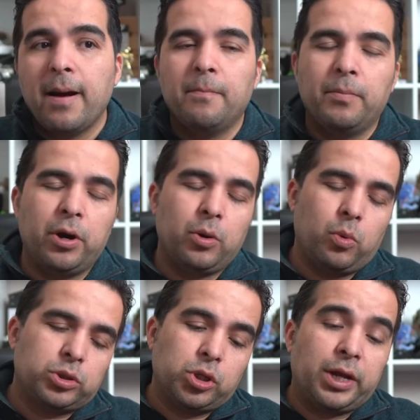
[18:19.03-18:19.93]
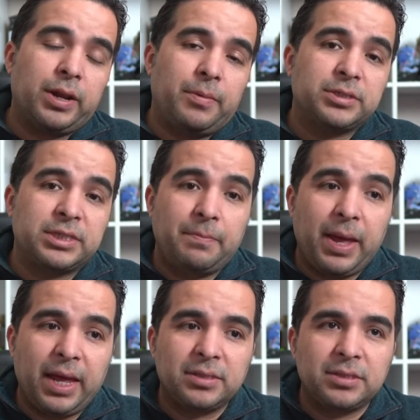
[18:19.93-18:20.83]
But talking about
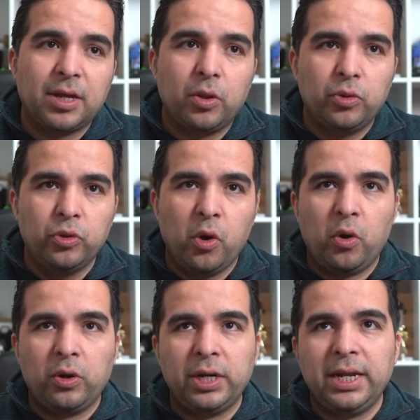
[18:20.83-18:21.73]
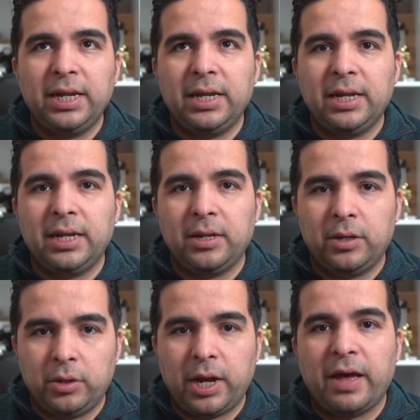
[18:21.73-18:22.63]
cement, not only
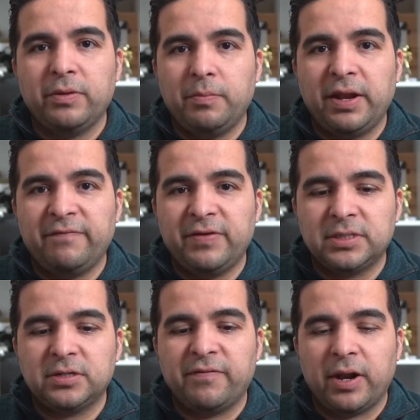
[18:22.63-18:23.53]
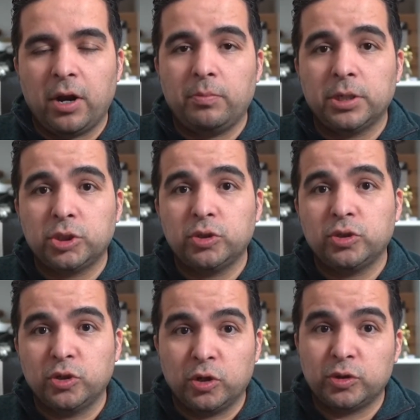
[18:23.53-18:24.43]
you have the benefits of an armature,
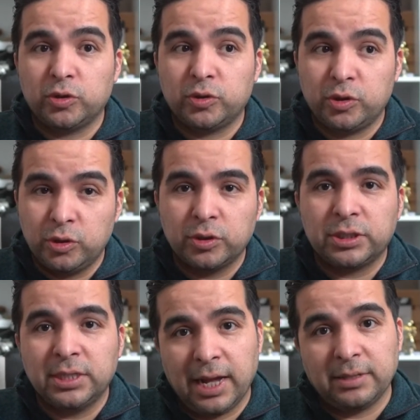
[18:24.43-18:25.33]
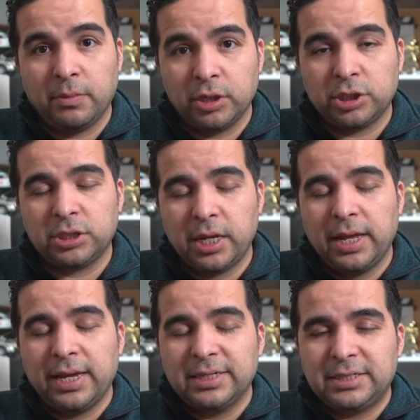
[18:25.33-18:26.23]
not to use that much
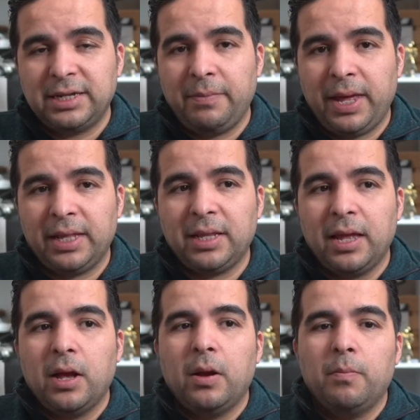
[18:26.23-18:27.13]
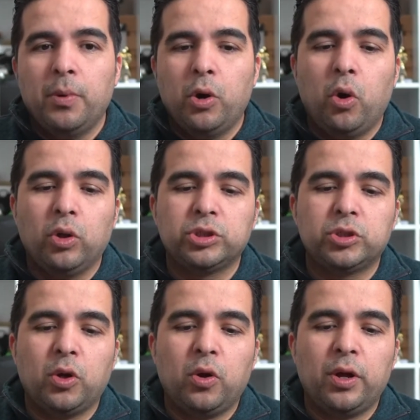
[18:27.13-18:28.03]
cement, but
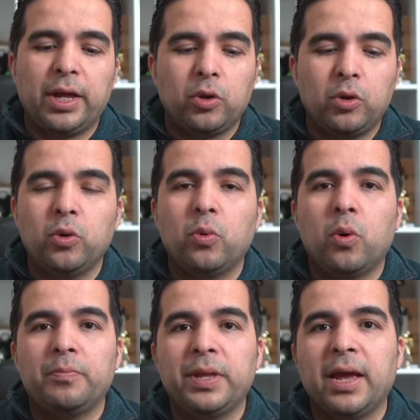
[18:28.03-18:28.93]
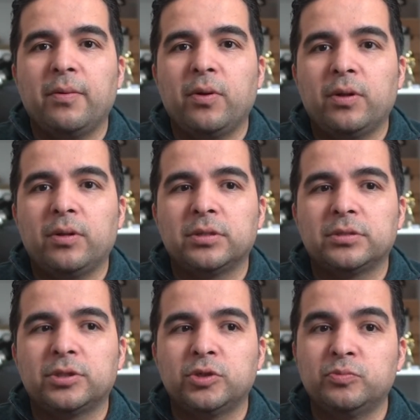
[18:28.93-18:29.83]
also you won't be able
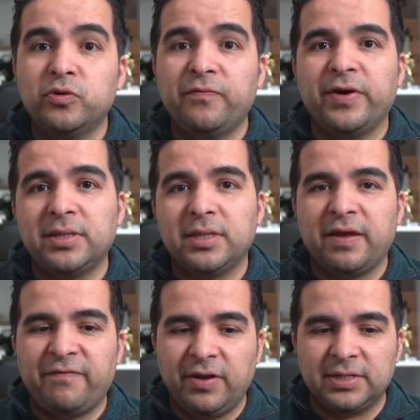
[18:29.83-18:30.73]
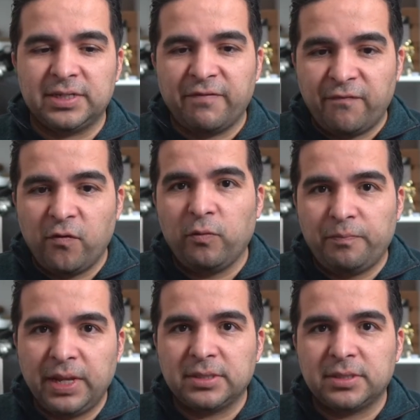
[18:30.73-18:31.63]
to move it if it is a full
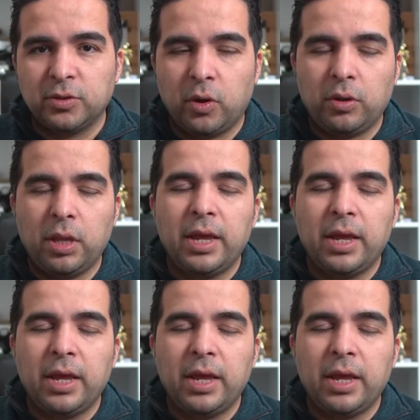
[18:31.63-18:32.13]
piece. No,